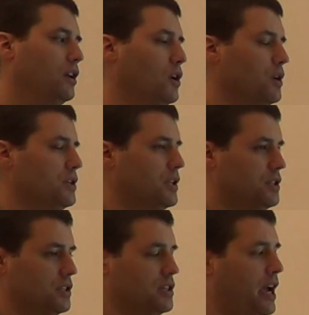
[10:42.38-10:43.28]
Notice this
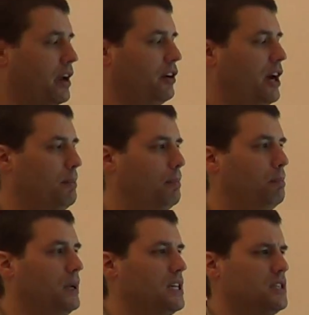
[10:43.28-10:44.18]
is a diagram,
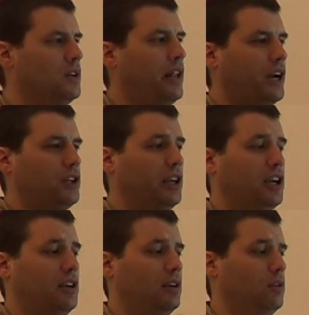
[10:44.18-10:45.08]
but it's still actually
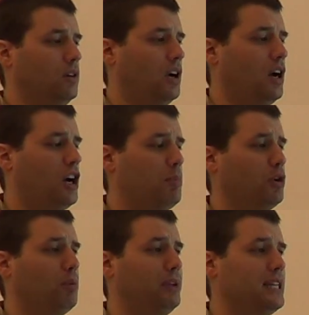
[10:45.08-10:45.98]
a couple
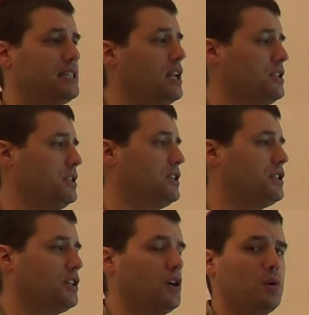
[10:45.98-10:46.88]
complete sentences as
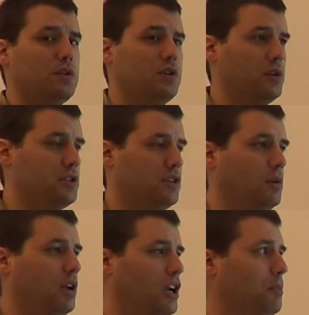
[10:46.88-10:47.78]
it goes, so it's good,
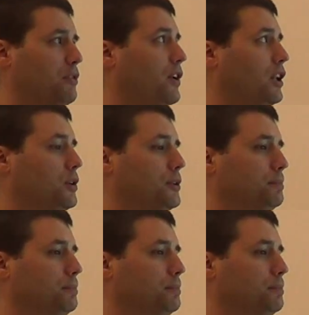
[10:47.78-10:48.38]
it can be followed.